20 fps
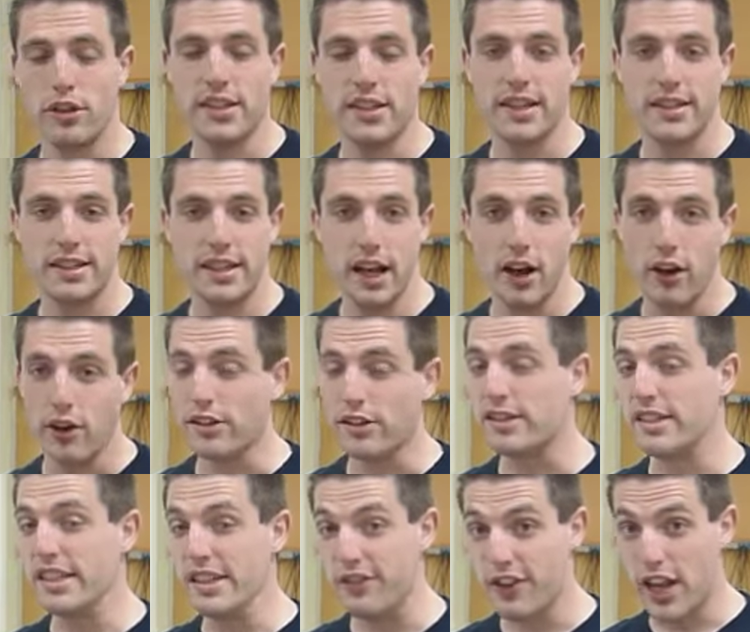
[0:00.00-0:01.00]
to test it out and
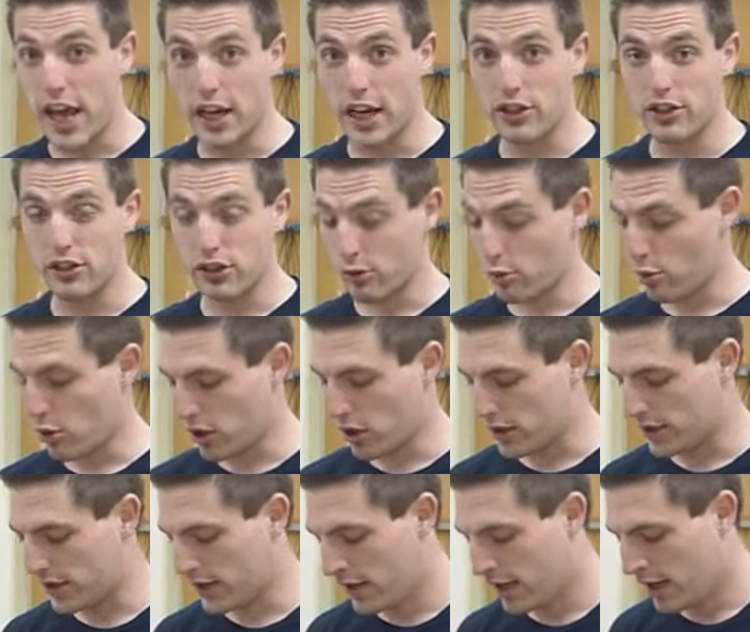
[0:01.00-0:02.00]
see if it actually
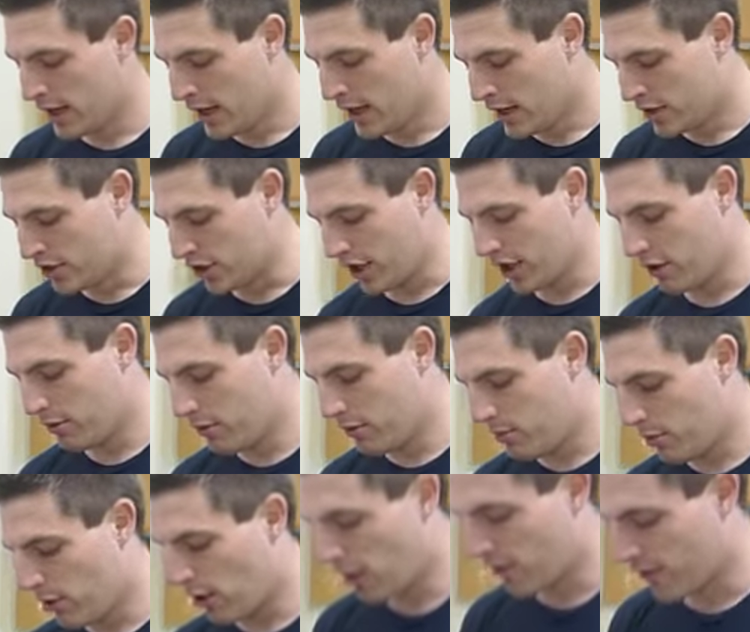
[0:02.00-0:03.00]
works. So here we
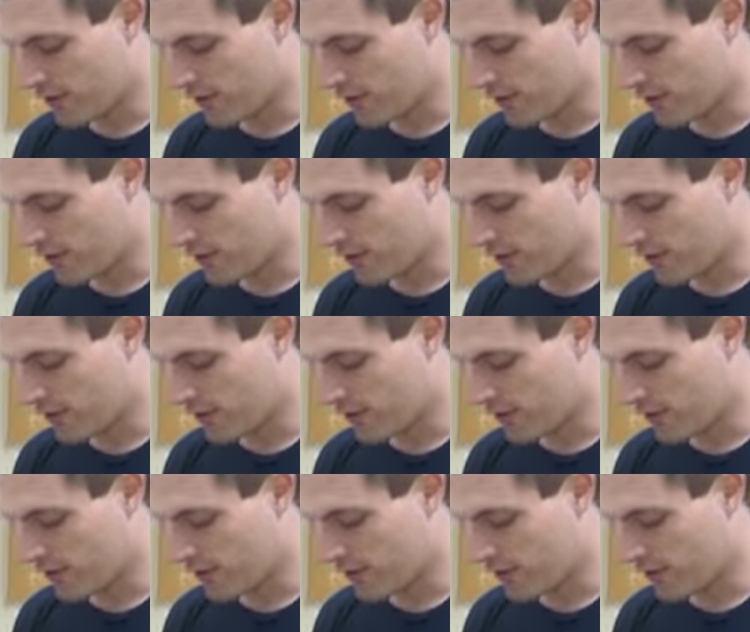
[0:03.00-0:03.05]
put our